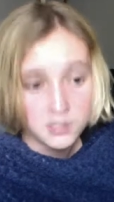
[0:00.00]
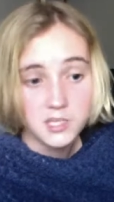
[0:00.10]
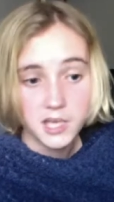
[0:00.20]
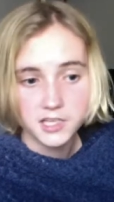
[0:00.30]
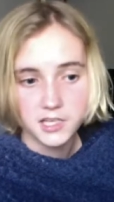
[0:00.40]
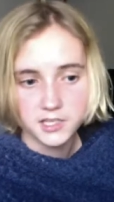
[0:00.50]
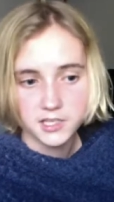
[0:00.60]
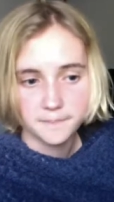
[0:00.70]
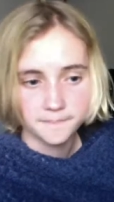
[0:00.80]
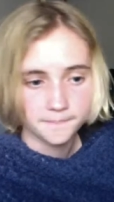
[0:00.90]

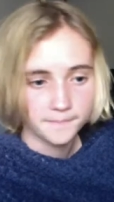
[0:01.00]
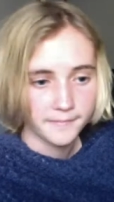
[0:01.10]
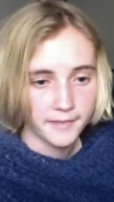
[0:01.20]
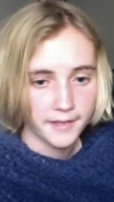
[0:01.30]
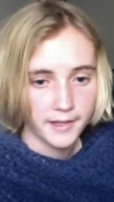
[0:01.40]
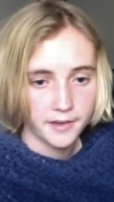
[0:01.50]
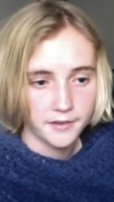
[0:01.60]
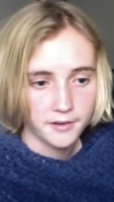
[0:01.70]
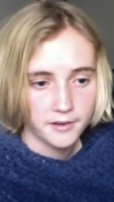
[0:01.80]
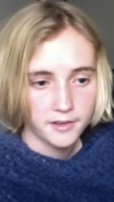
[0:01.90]
Yeah. And
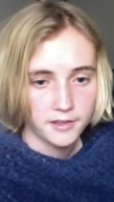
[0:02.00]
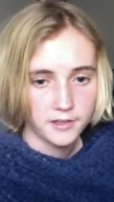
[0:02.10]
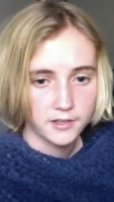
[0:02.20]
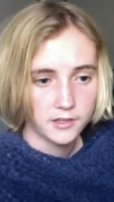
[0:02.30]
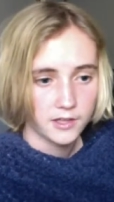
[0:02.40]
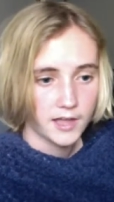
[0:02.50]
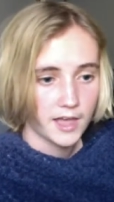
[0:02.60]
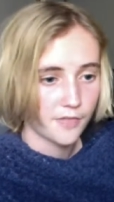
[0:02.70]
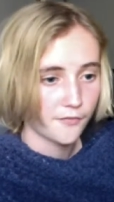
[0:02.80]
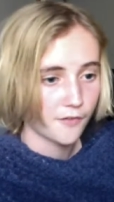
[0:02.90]

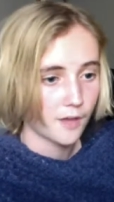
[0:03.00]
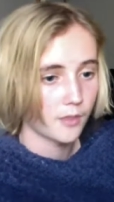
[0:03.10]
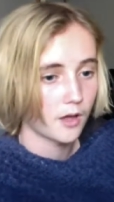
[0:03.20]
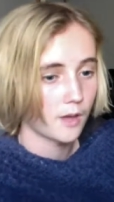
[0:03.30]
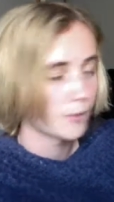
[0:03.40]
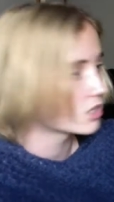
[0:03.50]
at the front, I'm not gonna